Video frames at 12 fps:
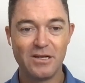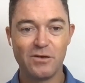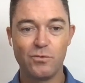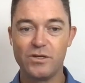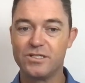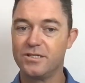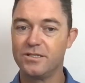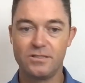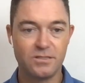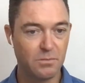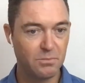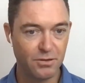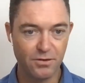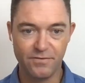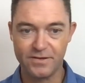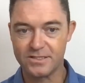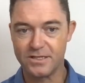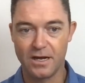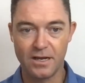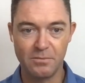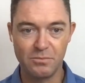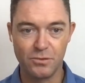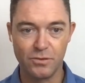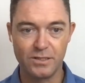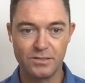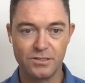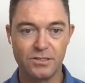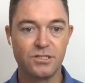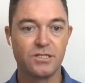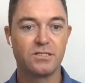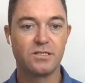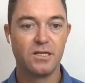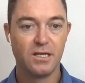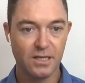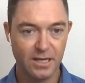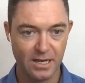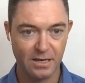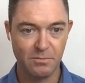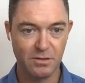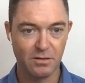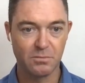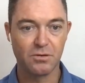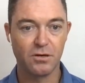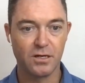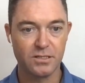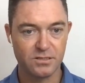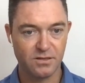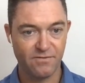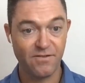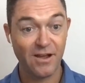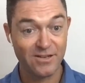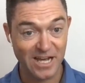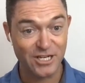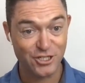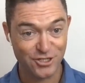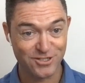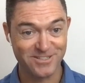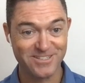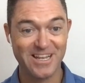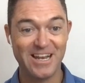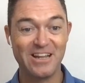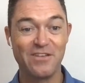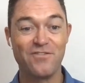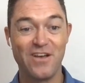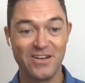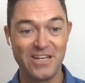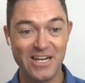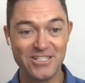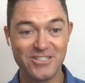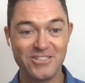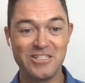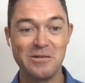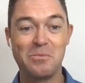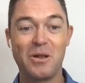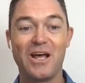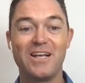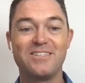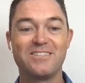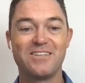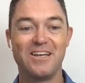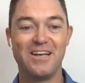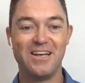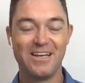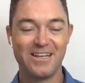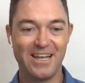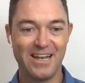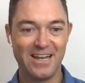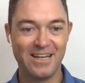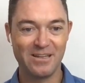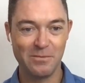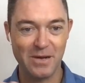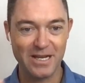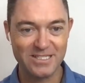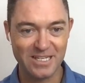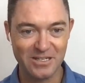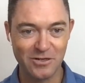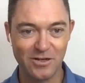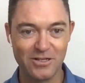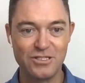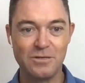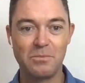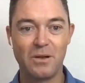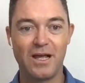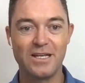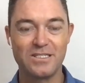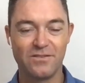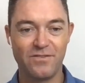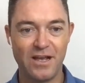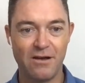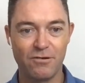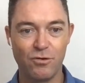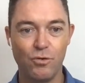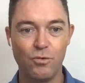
which is the perfect starting point to just getting Builda Price, getting the foundations in place, getting the basic knowledge in place of how it all